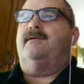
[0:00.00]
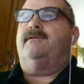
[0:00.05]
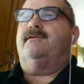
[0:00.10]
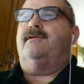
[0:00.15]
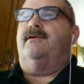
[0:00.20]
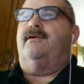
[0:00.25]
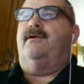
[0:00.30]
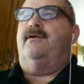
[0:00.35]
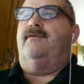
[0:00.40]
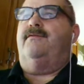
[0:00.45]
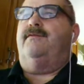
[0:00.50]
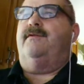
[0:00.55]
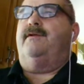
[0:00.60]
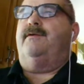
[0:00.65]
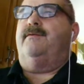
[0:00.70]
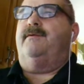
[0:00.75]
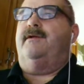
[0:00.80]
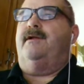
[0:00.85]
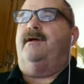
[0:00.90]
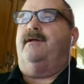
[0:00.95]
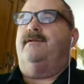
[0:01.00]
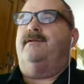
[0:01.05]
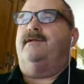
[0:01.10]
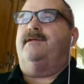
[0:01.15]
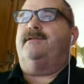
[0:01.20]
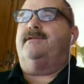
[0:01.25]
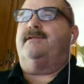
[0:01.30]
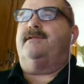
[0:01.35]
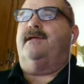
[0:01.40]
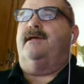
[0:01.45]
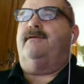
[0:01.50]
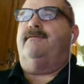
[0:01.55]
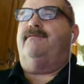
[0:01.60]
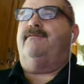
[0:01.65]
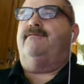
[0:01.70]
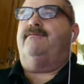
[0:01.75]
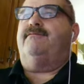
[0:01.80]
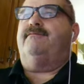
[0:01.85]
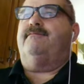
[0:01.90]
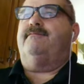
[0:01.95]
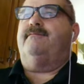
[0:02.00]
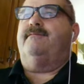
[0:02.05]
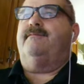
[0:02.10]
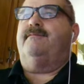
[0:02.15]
So hopefully, when all this stuff